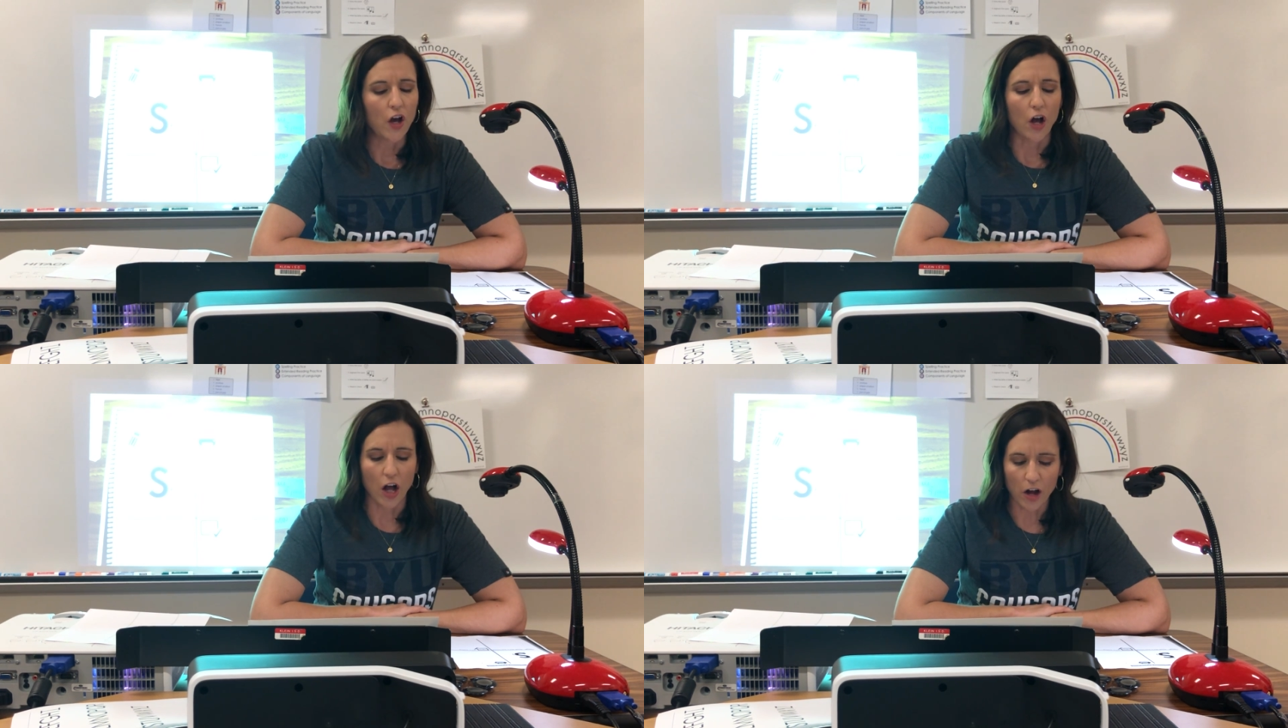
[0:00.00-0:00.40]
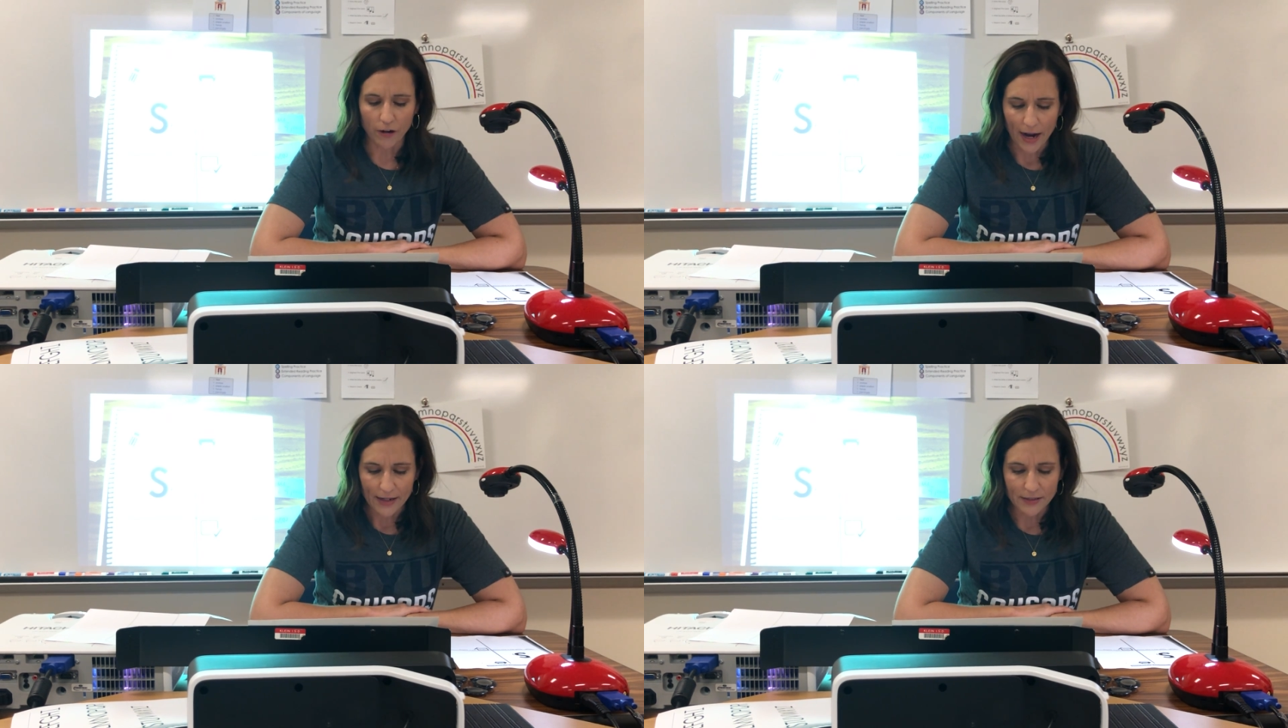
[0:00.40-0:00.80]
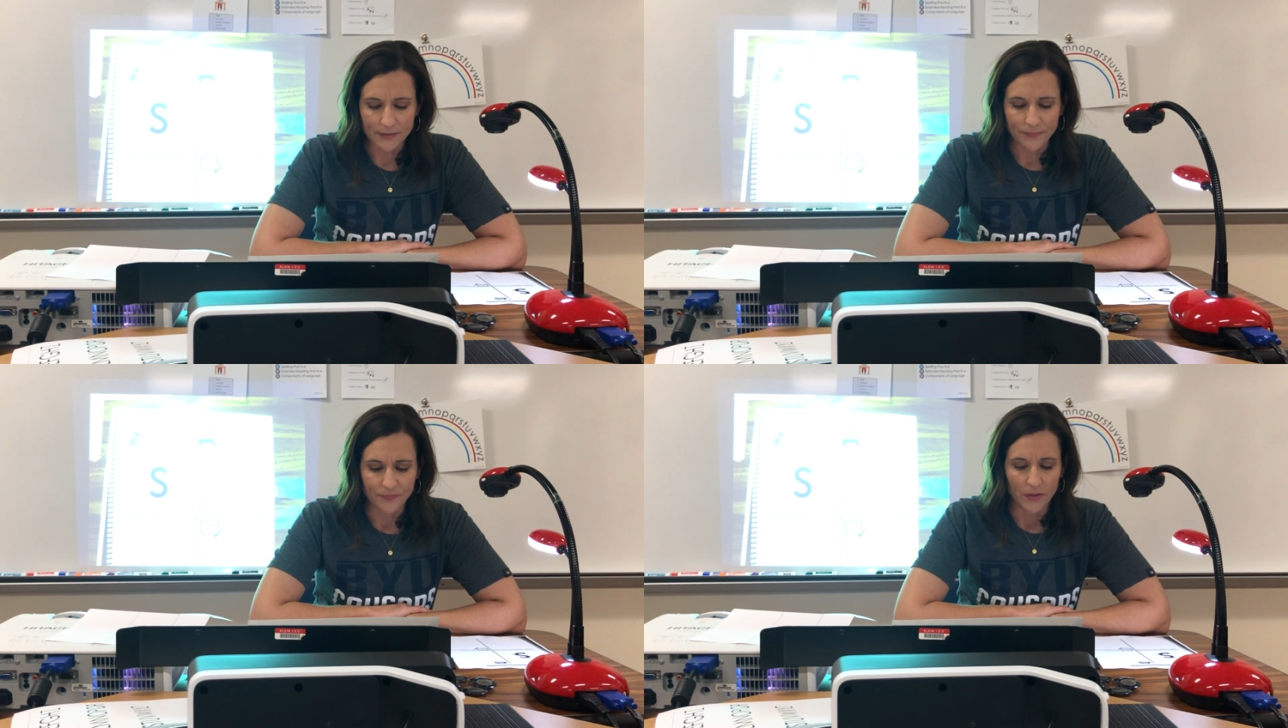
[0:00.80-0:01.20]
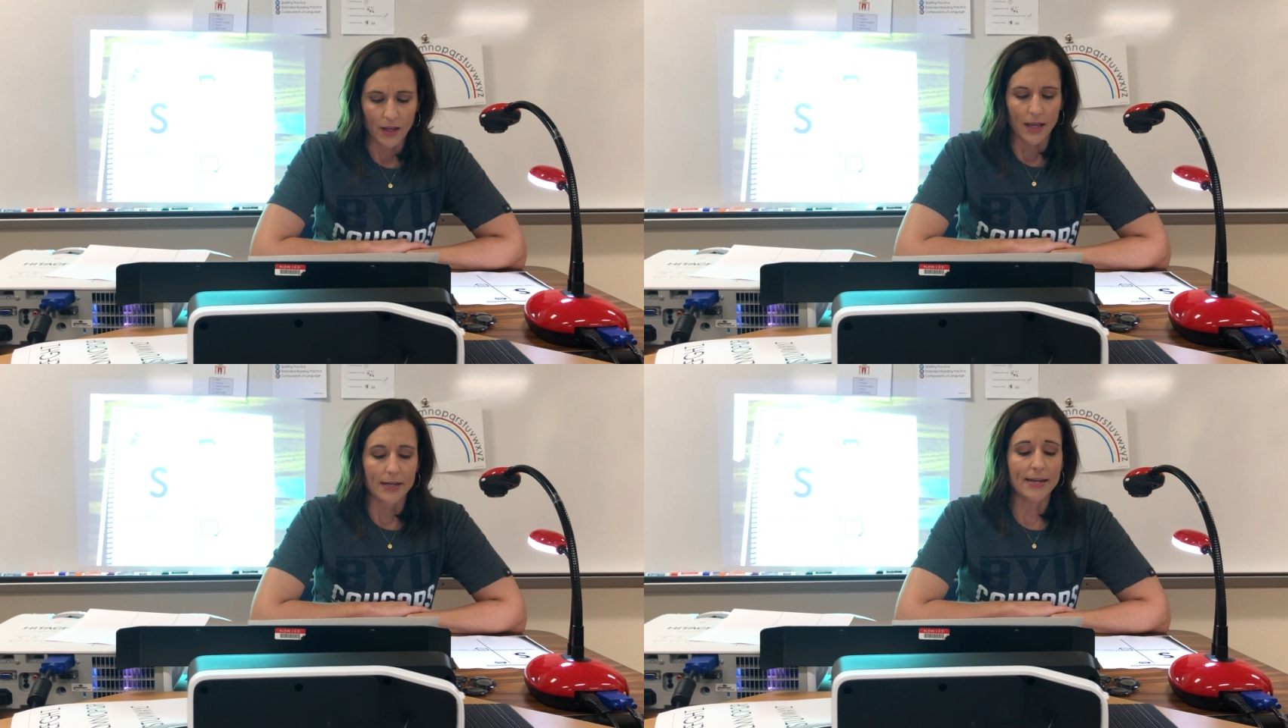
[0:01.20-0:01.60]
All right,
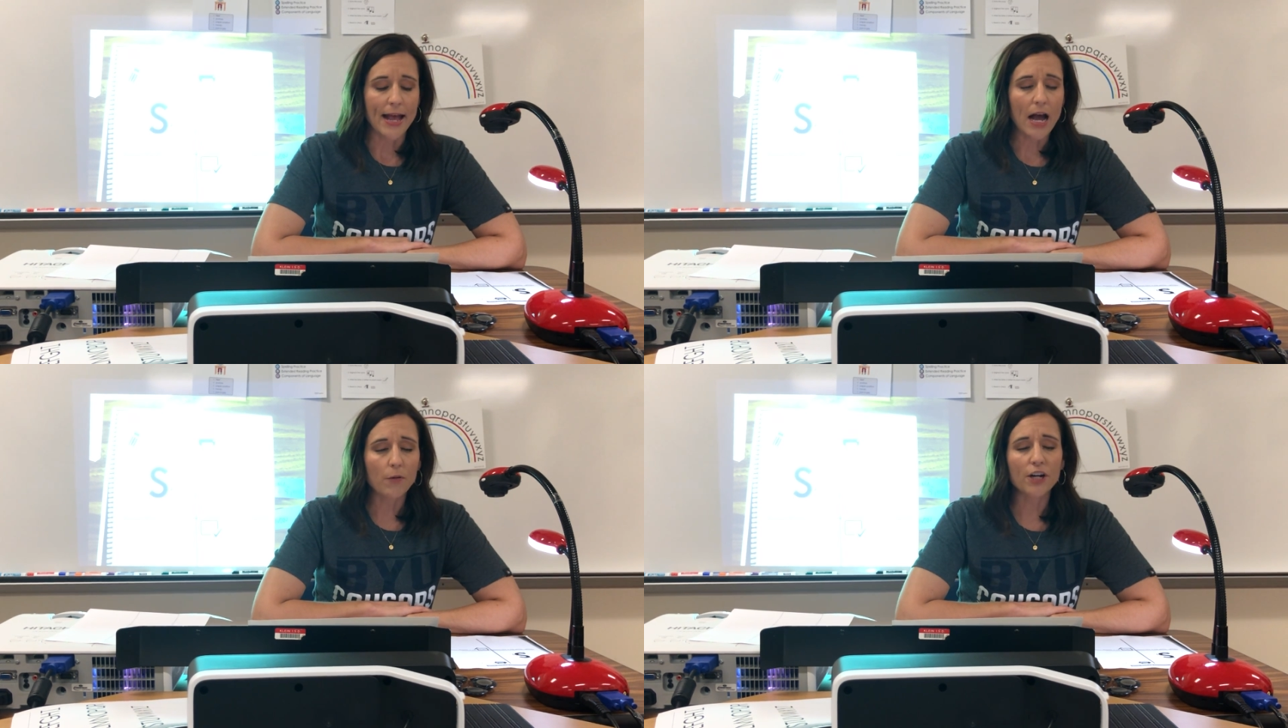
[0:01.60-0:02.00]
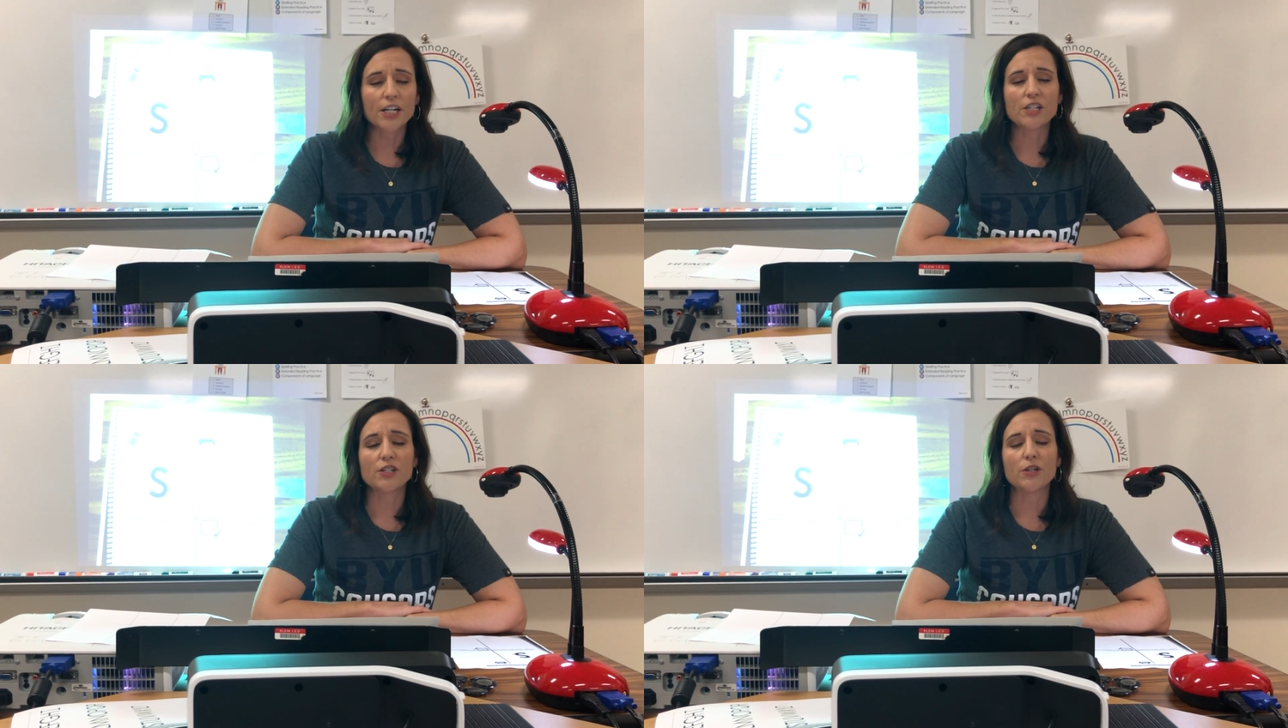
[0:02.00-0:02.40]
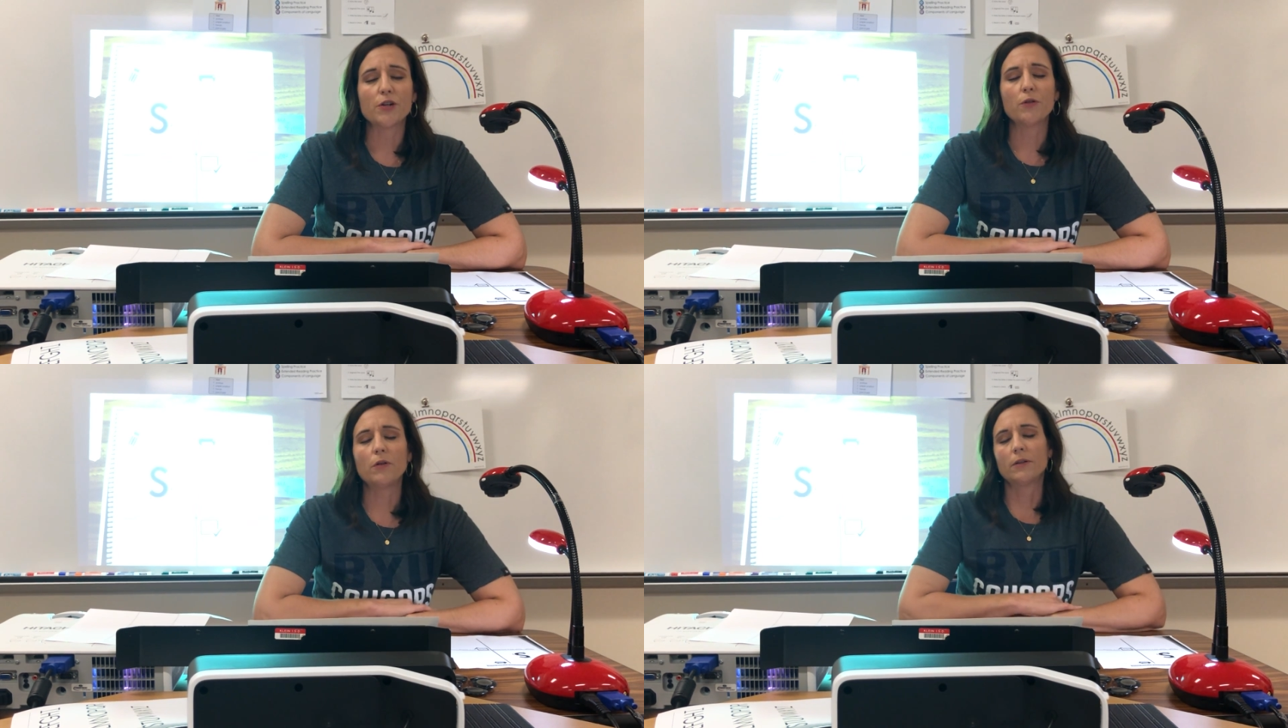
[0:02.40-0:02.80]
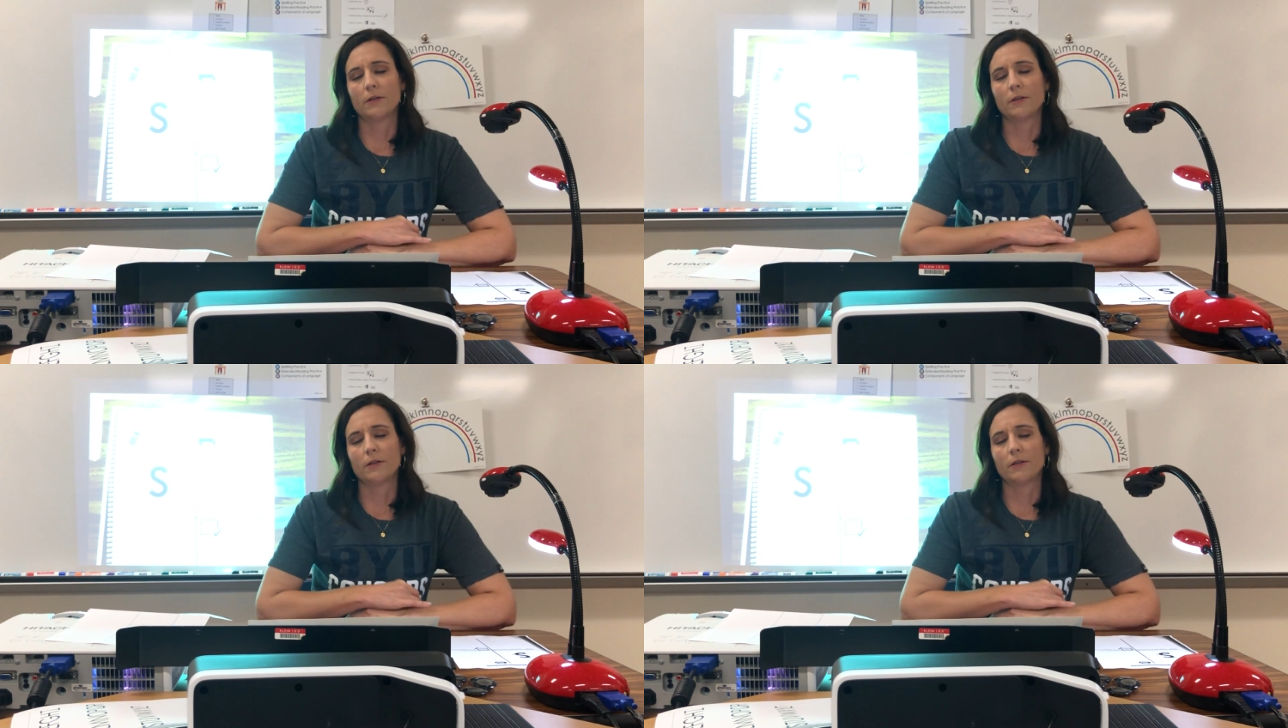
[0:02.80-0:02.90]
now we're gonna do